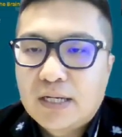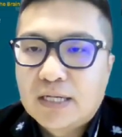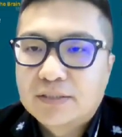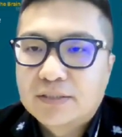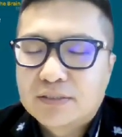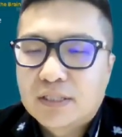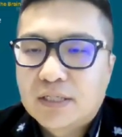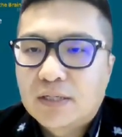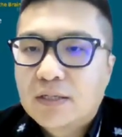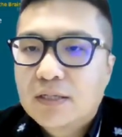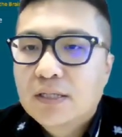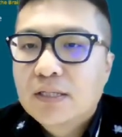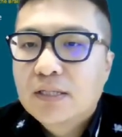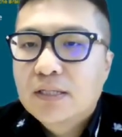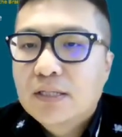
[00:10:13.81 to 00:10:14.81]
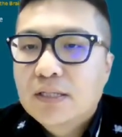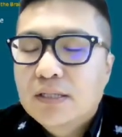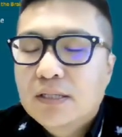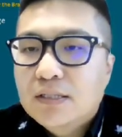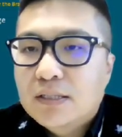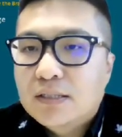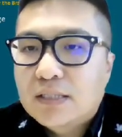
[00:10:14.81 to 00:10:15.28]
as the
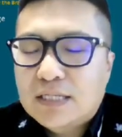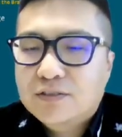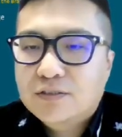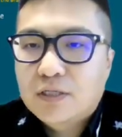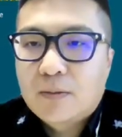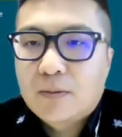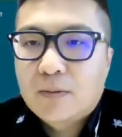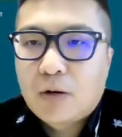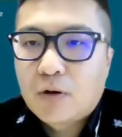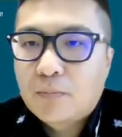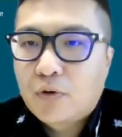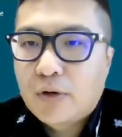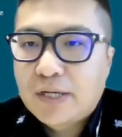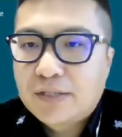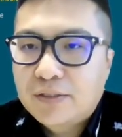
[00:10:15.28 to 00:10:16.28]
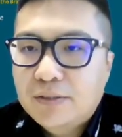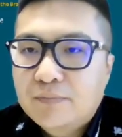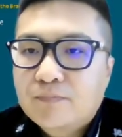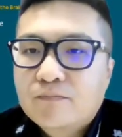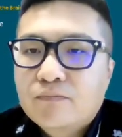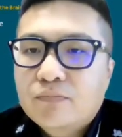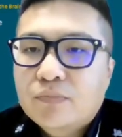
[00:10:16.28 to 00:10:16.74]
last PowerPoint.